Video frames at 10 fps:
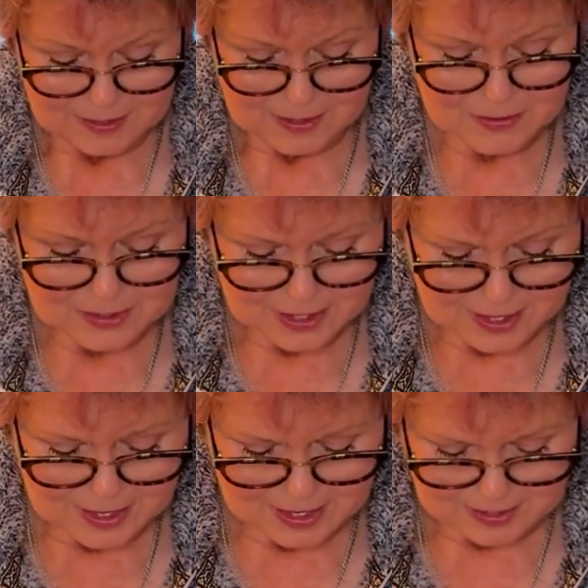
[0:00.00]

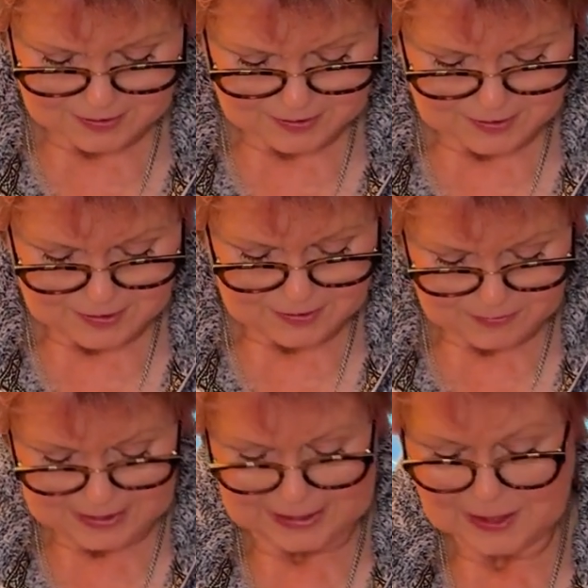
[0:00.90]
Okay,
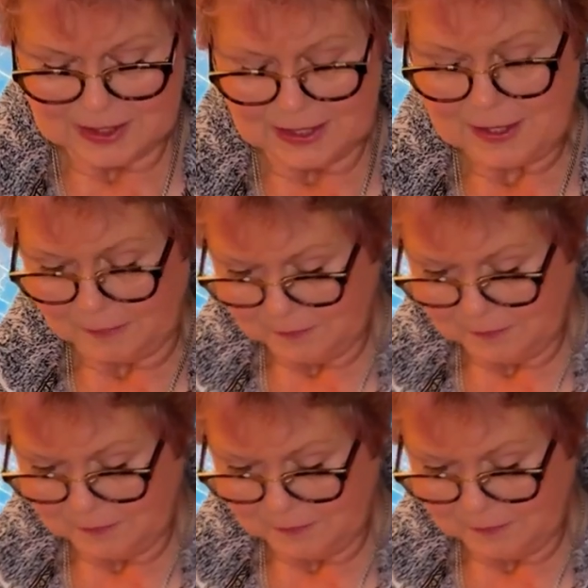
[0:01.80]
well, let's see.